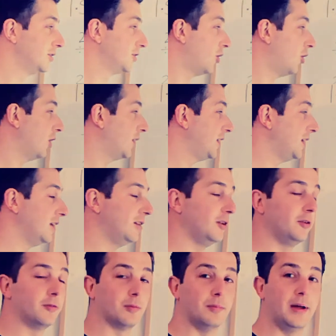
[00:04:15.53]
So all I need to
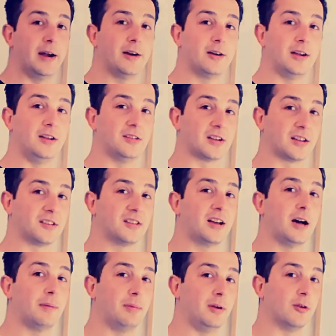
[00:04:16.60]
do from there is I can
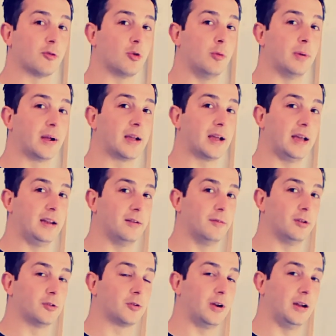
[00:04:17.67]
set up an aerobic
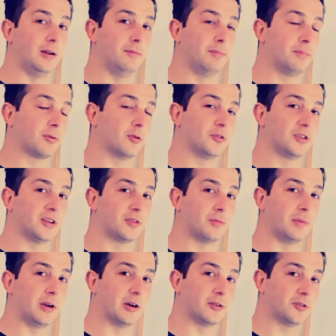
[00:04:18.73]
interval training process
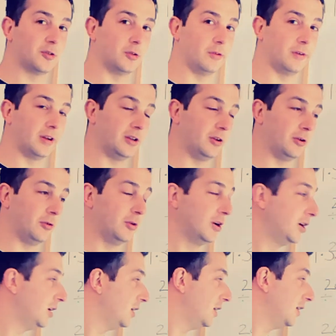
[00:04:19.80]
from here. So if I do
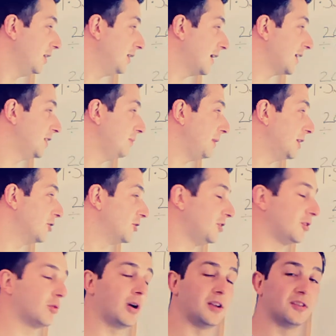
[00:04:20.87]
90 meters
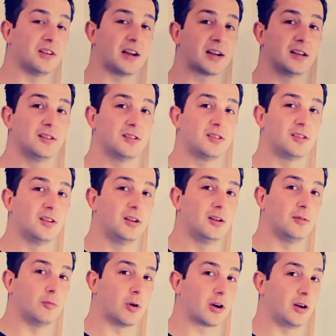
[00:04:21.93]
in 20 seconds,
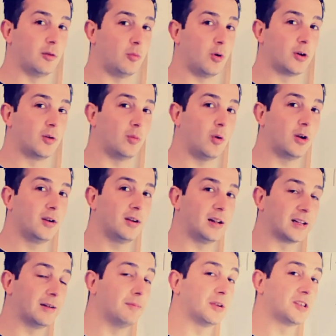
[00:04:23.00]
working at 1-to-1,
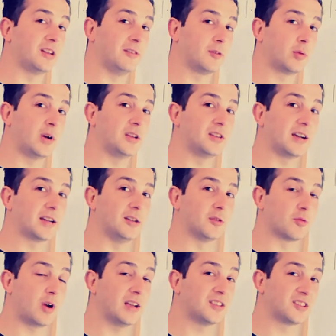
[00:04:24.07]
I'll give myself 20
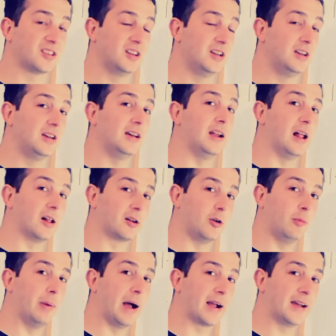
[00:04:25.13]
seconds rest, and I'll
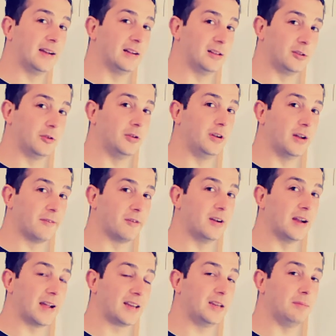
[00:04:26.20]
go back in and I'll do another
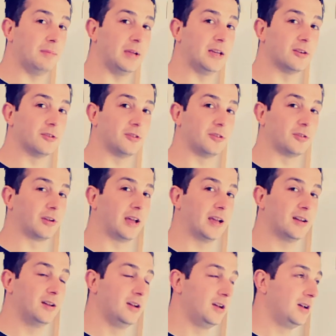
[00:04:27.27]
90 meters,
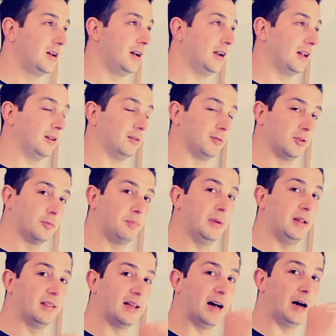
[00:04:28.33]
okay? And I'll just
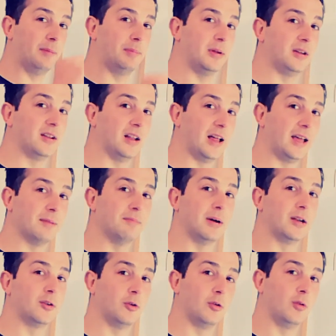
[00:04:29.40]
build that up until I hit
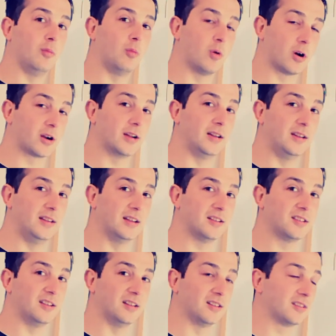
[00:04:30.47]
my total working
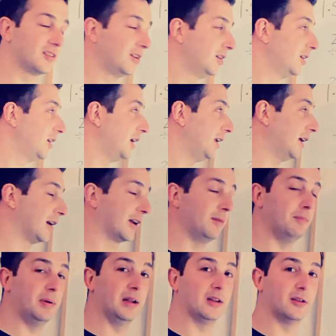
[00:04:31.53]
distance, and I
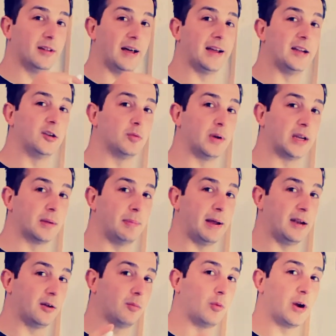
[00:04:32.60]
can build on that each week
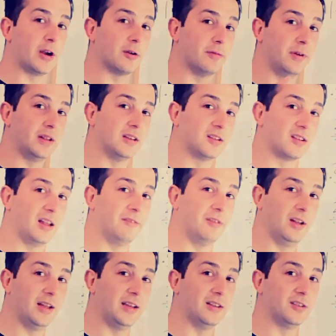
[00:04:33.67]
depending on where your fitness
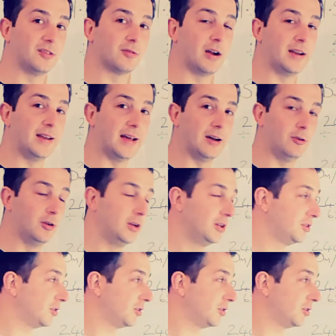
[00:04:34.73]
level is right now.